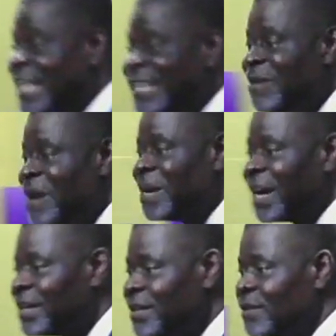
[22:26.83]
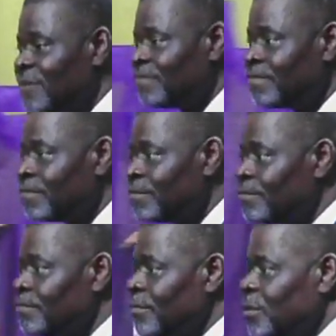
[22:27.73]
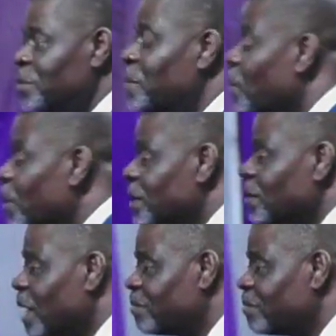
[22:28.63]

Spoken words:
the mama. People come to hold him.